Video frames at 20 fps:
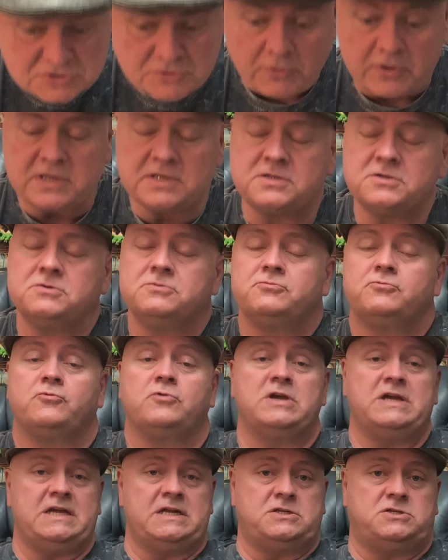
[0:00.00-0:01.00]
going to
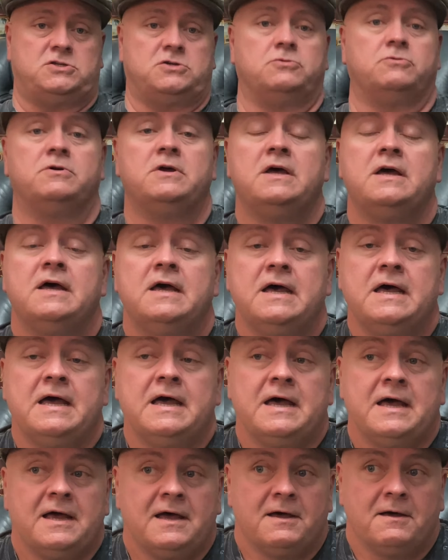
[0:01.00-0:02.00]
read you
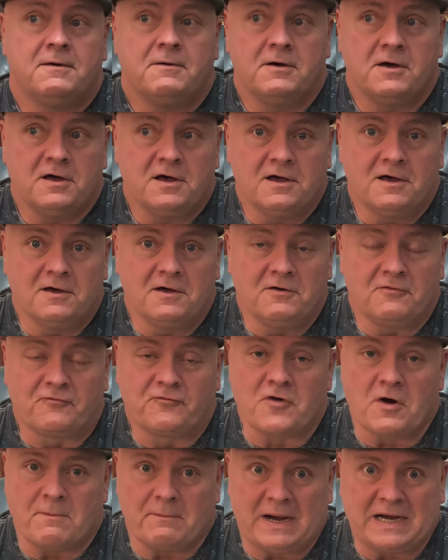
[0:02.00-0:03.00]

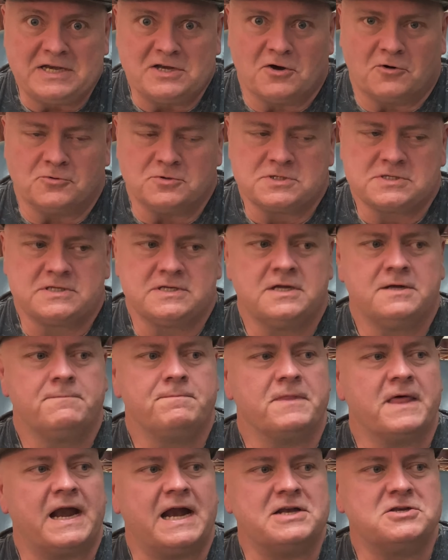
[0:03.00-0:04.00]
from my notes
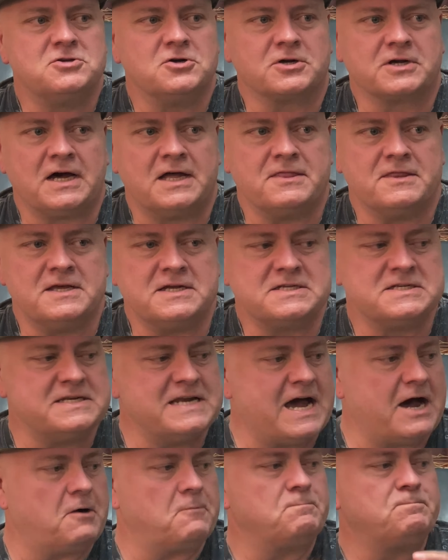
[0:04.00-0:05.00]
that I took on this.
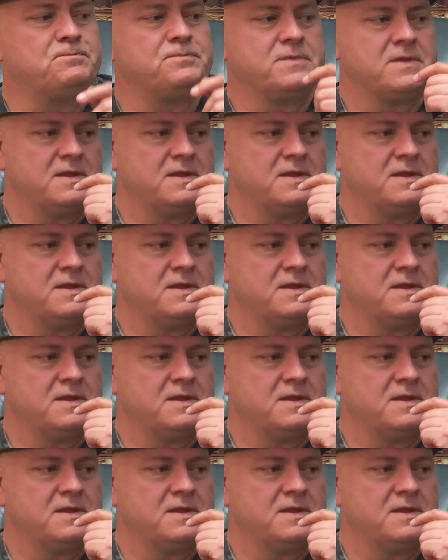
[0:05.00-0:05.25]
Now,